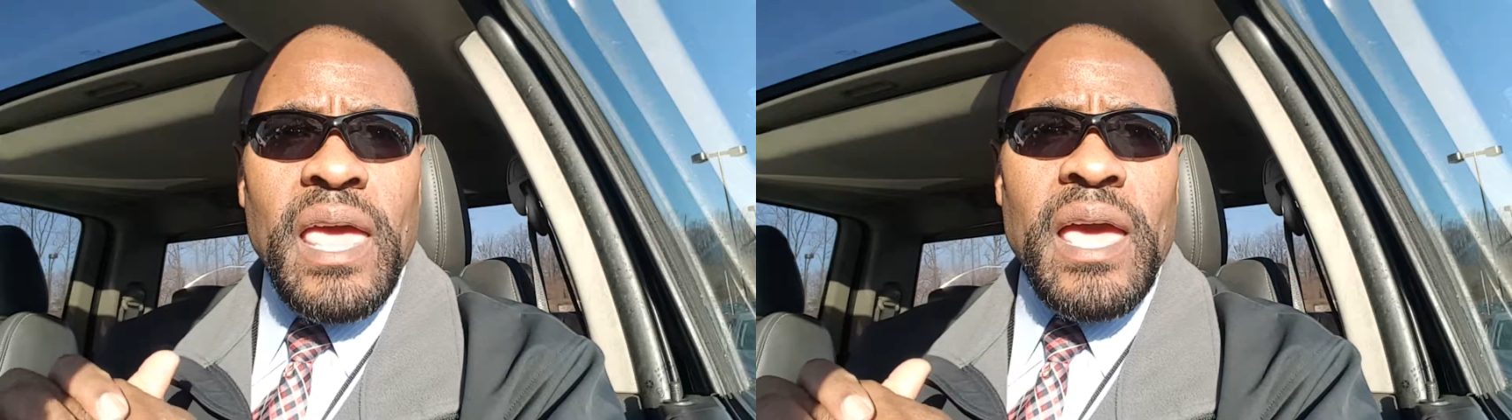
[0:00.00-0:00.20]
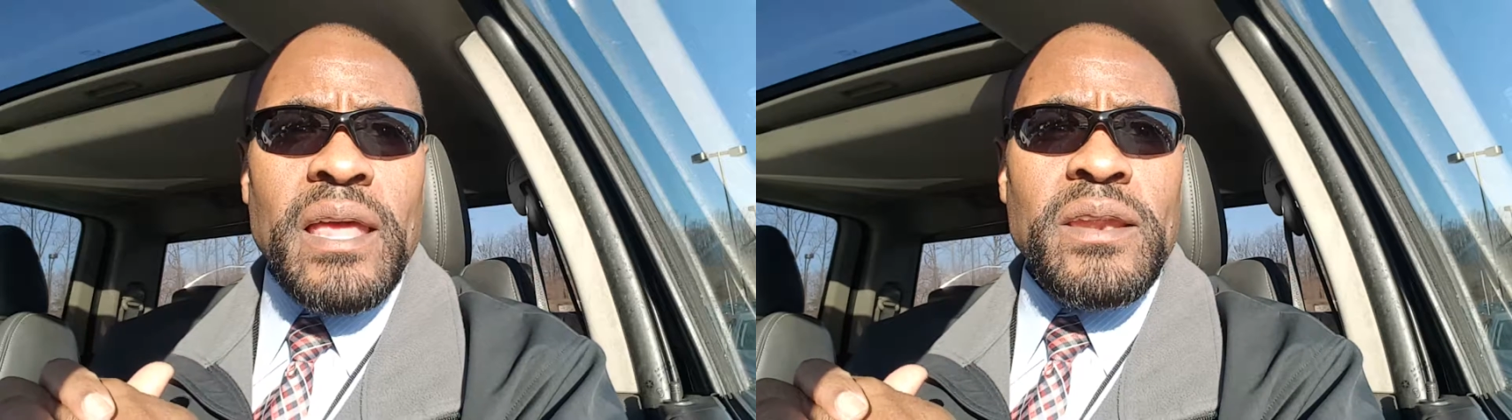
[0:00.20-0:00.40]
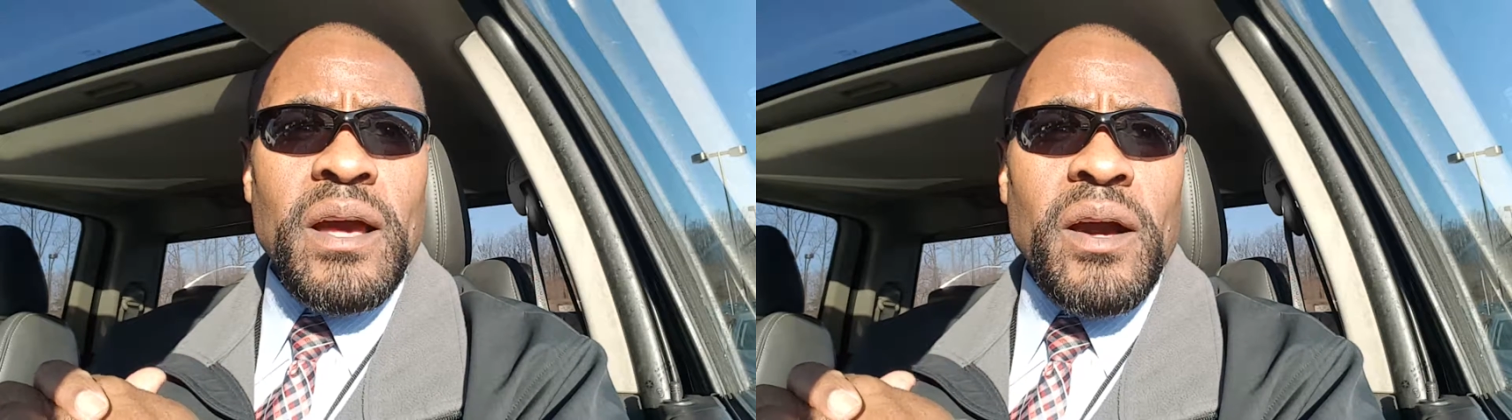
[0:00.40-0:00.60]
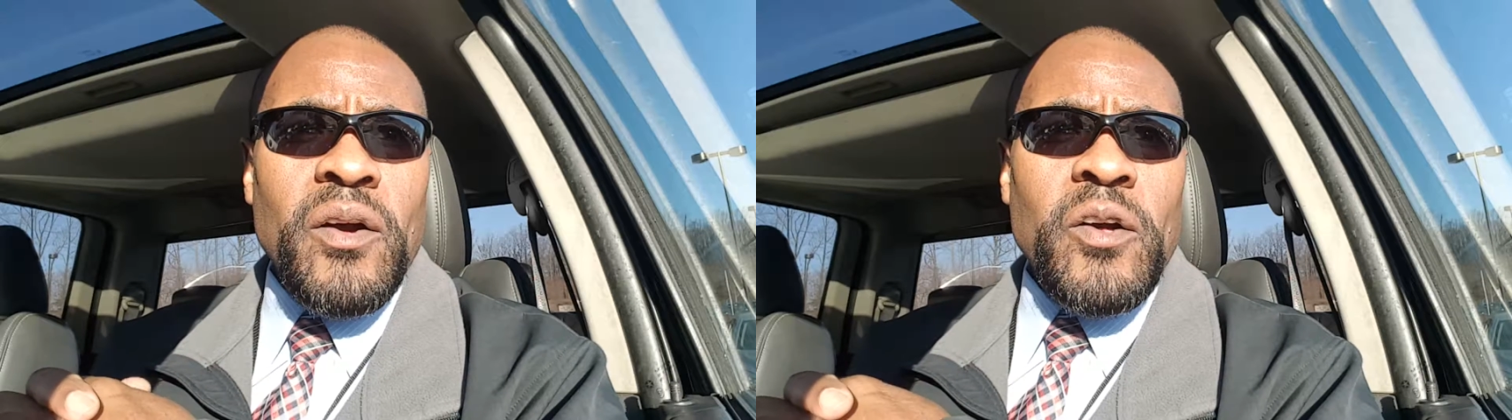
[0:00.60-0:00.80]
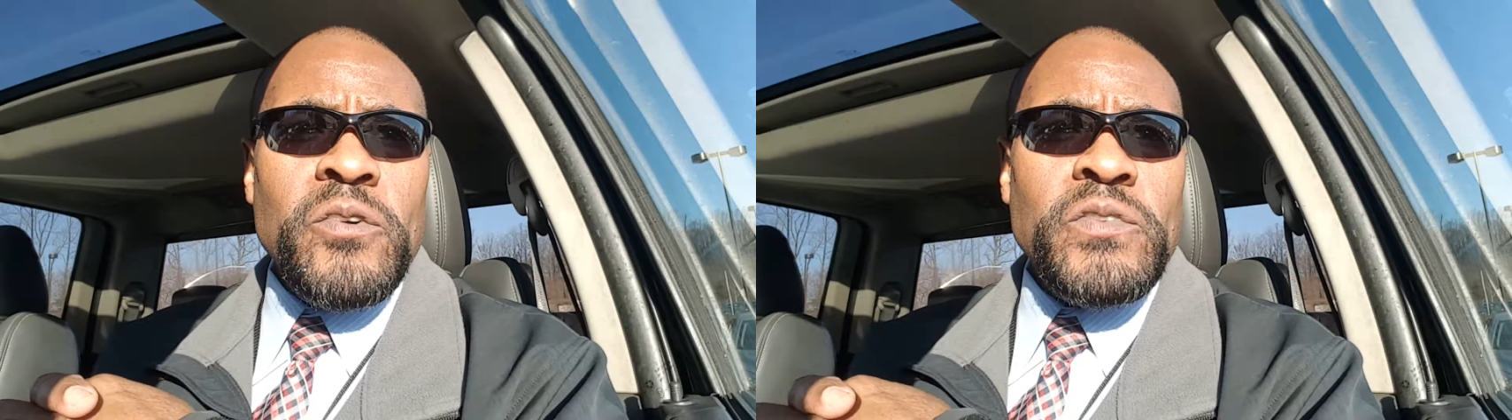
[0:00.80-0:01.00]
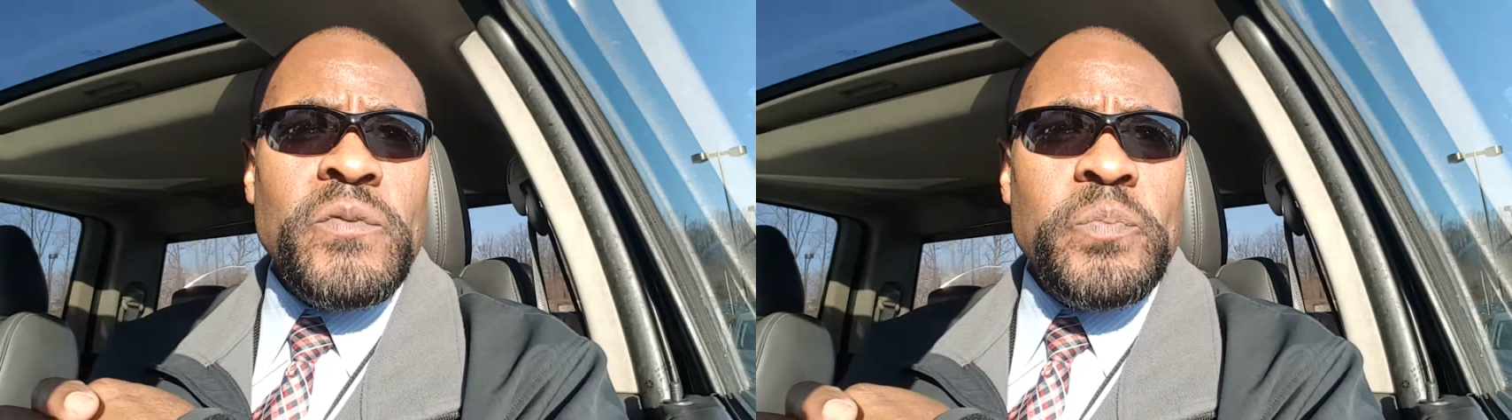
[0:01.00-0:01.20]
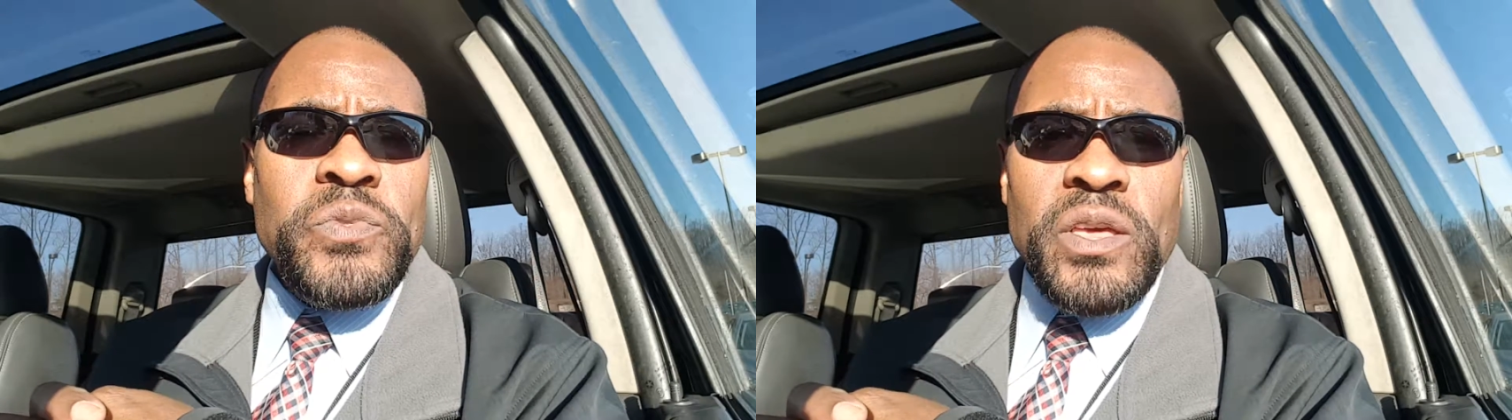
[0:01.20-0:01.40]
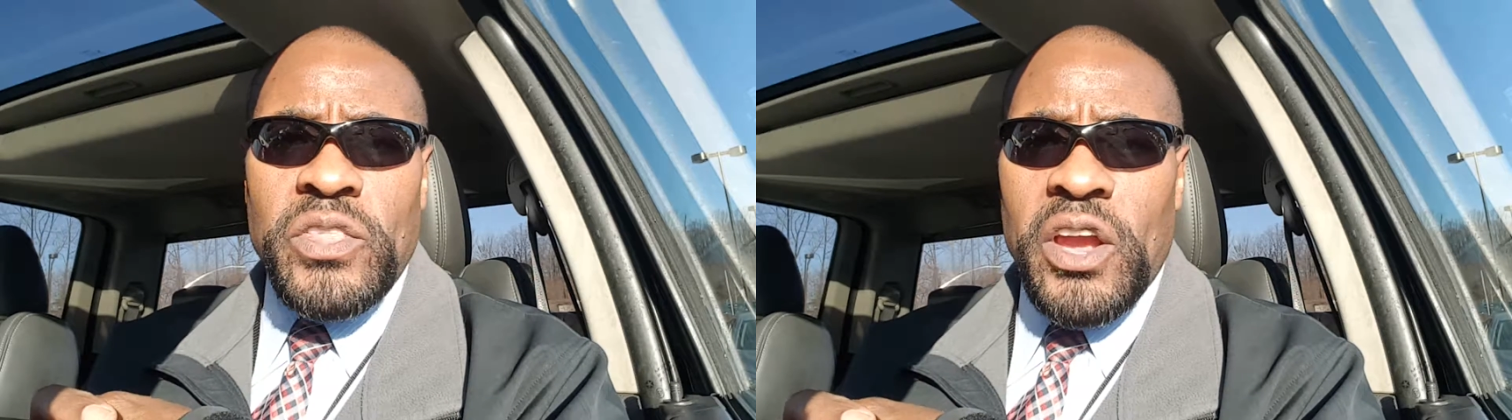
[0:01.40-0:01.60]
end of
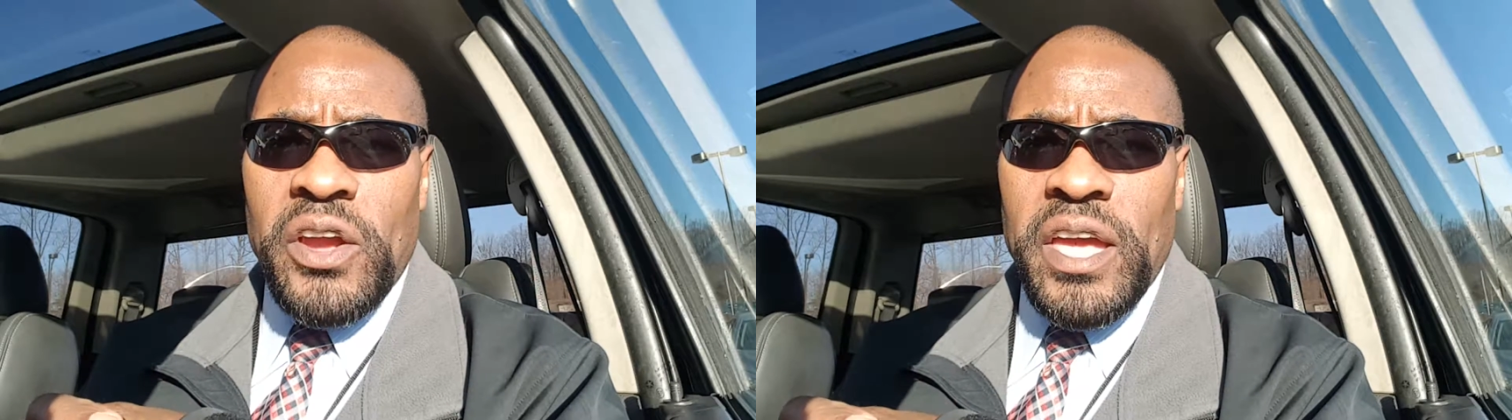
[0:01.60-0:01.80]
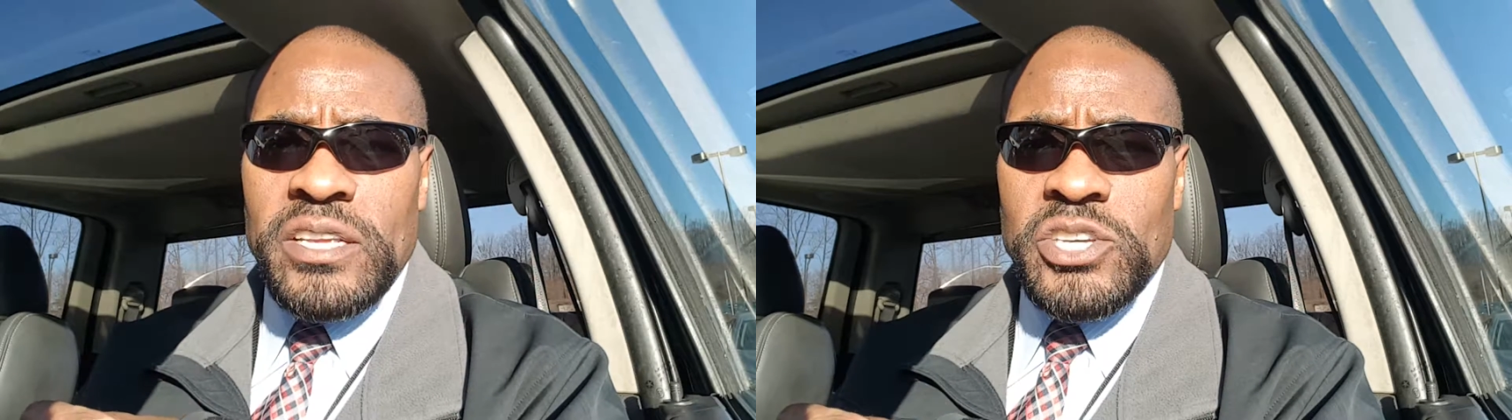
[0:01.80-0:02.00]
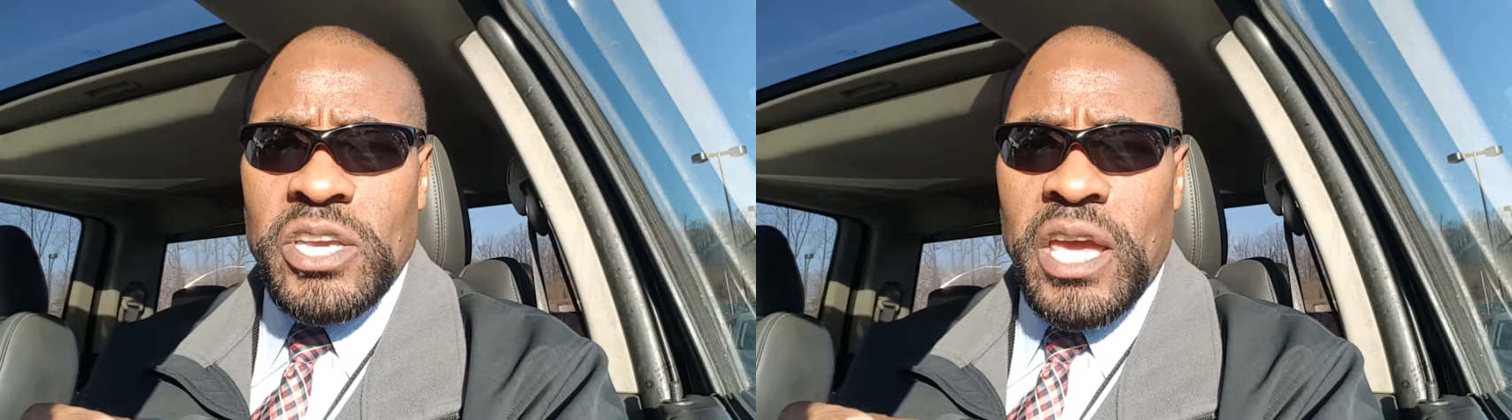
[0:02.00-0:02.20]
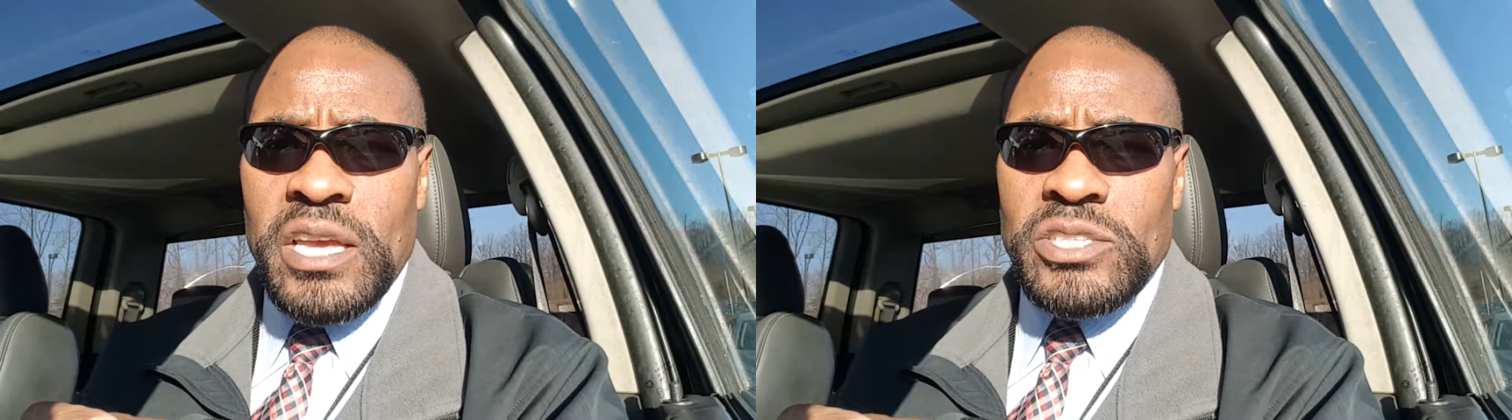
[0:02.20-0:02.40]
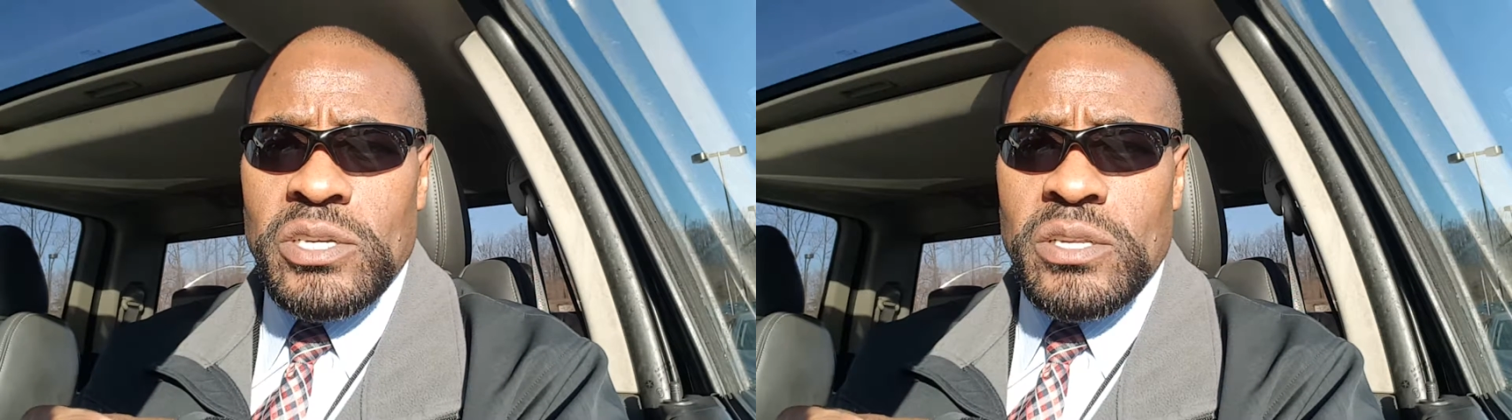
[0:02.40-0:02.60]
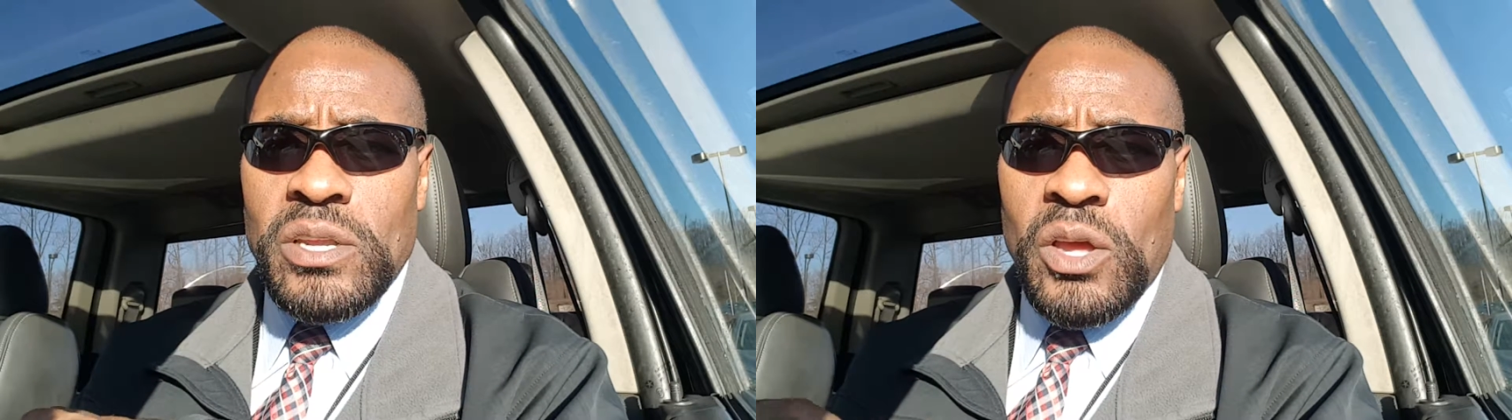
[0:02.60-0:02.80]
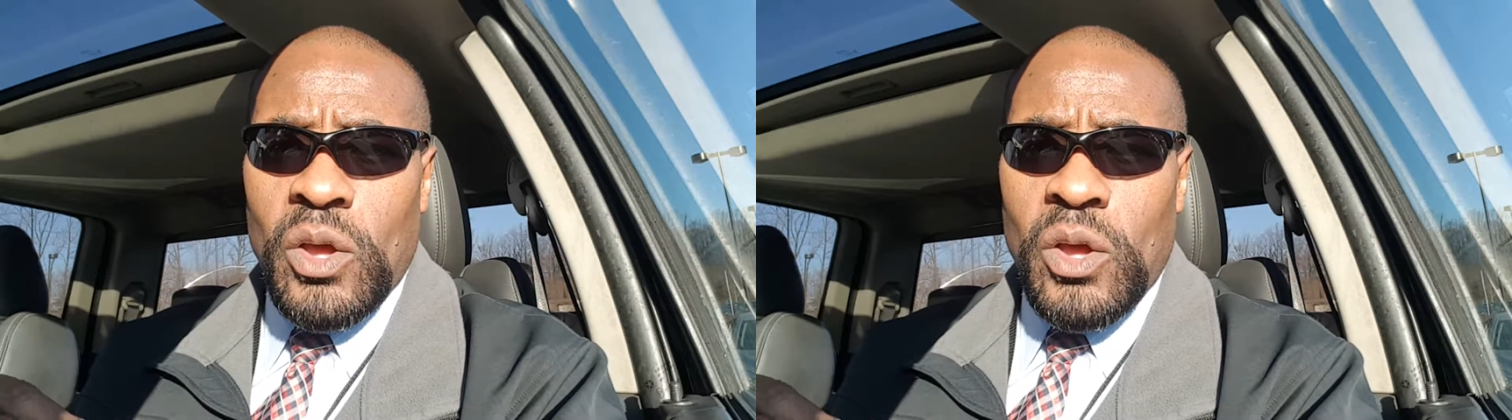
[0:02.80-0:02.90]
their education?